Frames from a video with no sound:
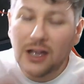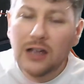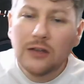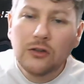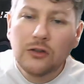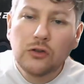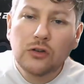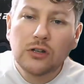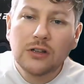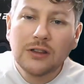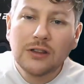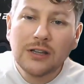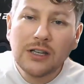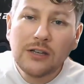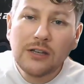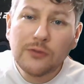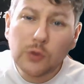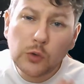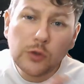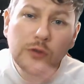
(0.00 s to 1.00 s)
You can
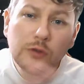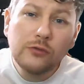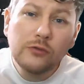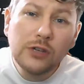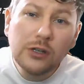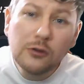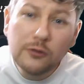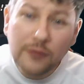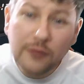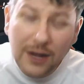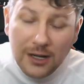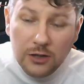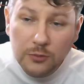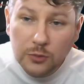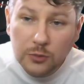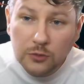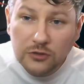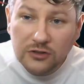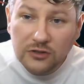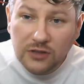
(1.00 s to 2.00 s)
leave all your real
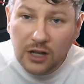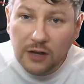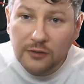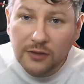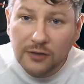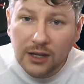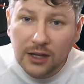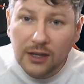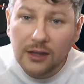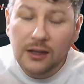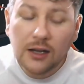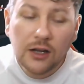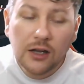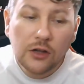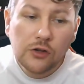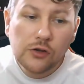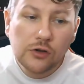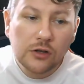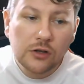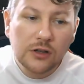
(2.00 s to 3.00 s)
valuable stuff here,
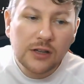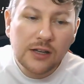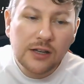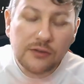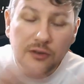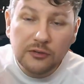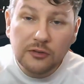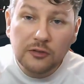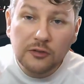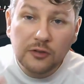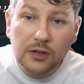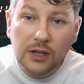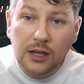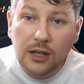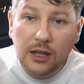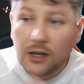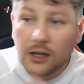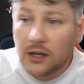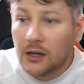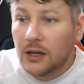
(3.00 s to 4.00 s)
you can leave everything
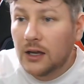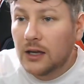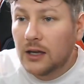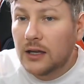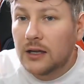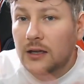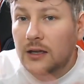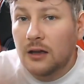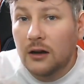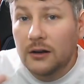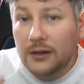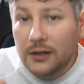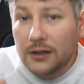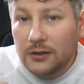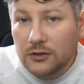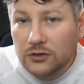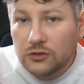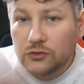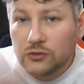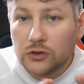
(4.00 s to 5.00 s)
here. It can't get
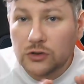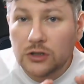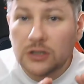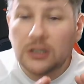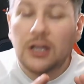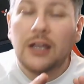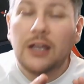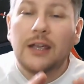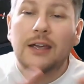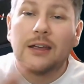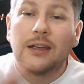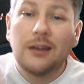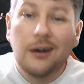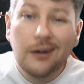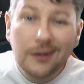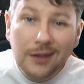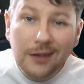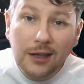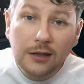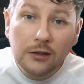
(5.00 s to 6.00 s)
destroyed, it
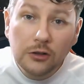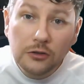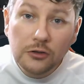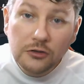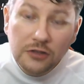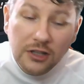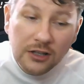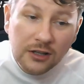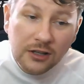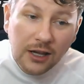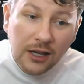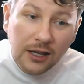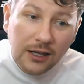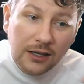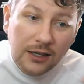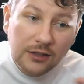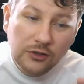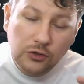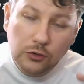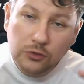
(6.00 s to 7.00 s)
can't get looted.
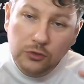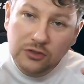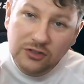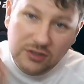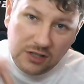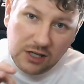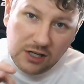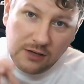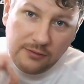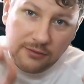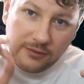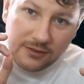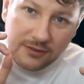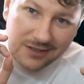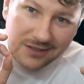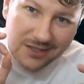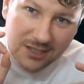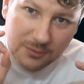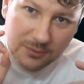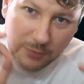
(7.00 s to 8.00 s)
It's your safe
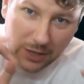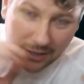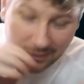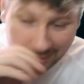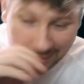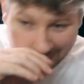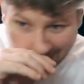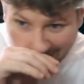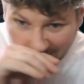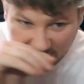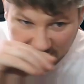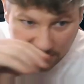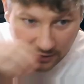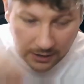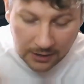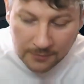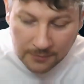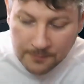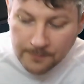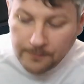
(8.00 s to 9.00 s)
space.
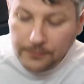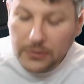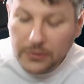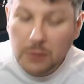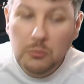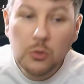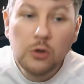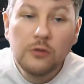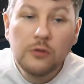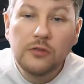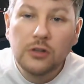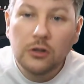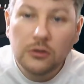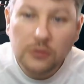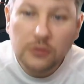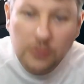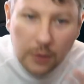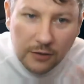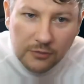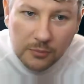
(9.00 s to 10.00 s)
Okay, moving on
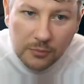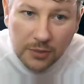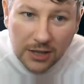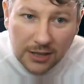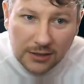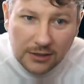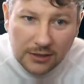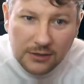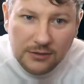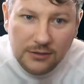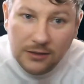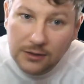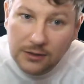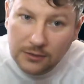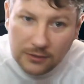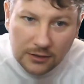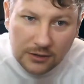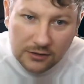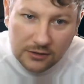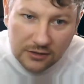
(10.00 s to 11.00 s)
to other planets,
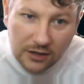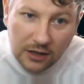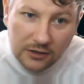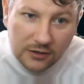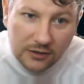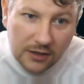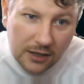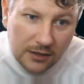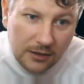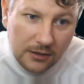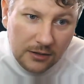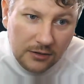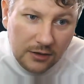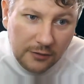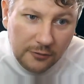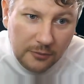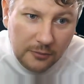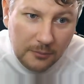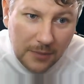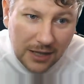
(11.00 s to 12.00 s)
it starts to get a
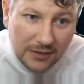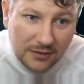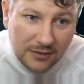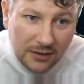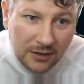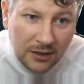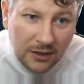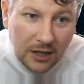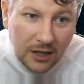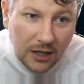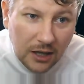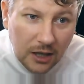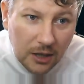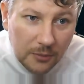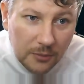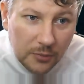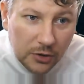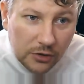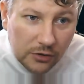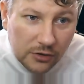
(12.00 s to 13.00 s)
different matter,
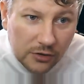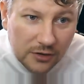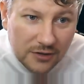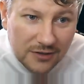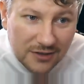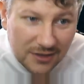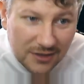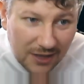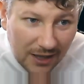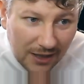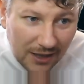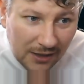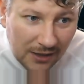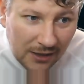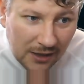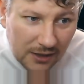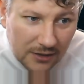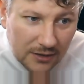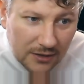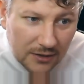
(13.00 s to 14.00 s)
but you can see
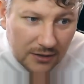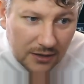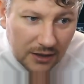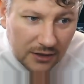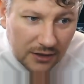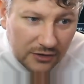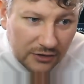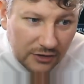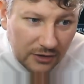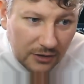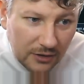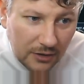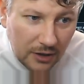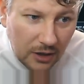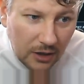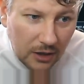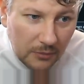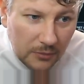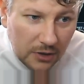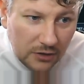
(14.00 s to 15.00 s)
that this
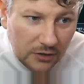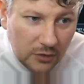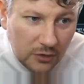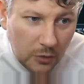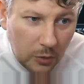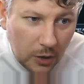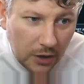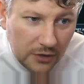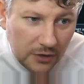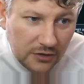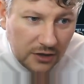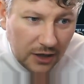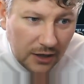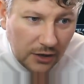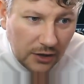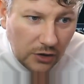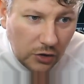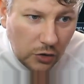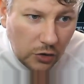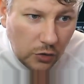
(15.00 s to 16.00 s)
is quite a
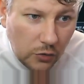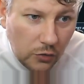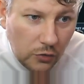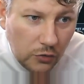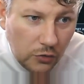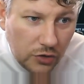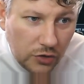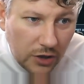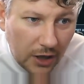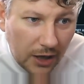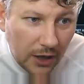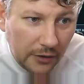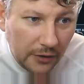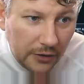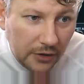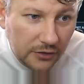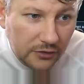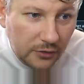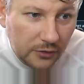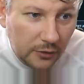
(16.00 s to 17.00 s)
huge
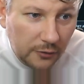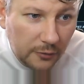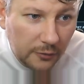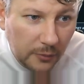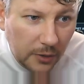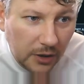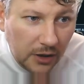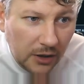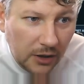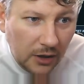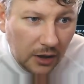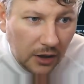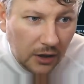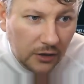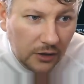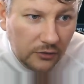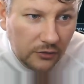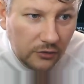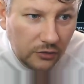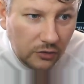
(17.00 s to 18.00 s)
area. So if we
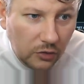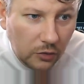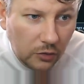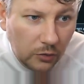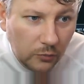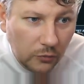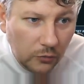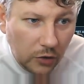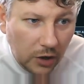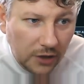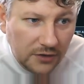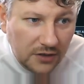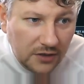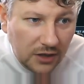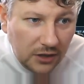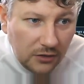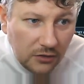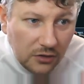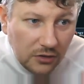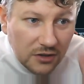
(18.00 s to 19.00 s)
zoom right
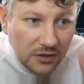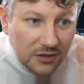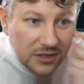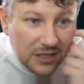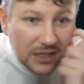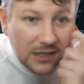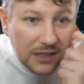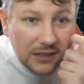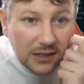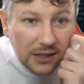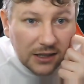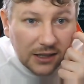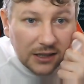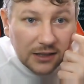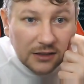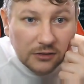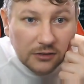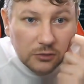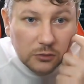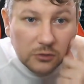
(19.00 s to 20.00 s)
in, you can see that it
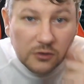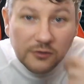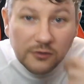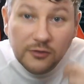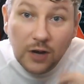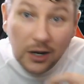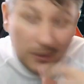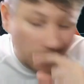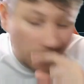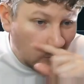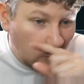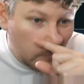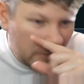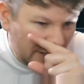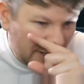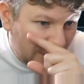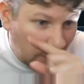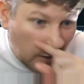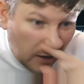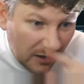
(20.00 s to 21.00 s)
is all divided up
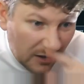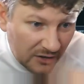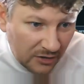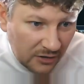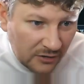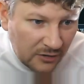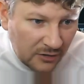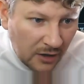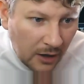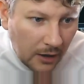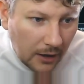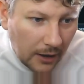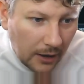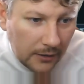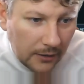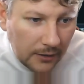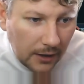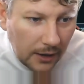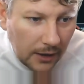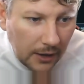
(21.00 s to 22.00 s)
into hexes,
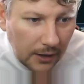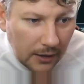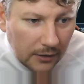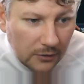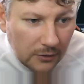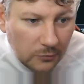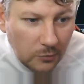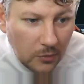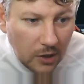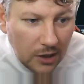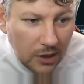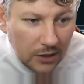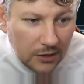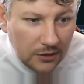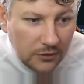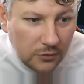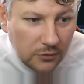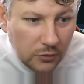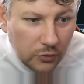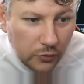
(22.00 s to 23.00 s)
and here is my
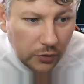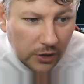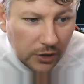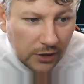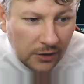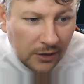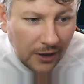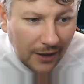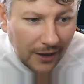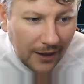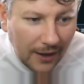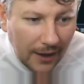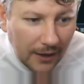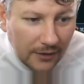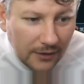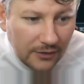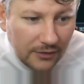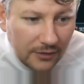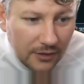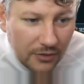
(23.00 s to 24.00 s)
little green
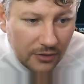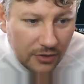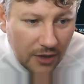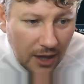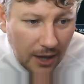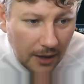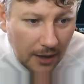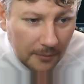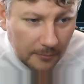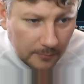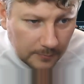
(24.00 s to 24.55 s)
hex there.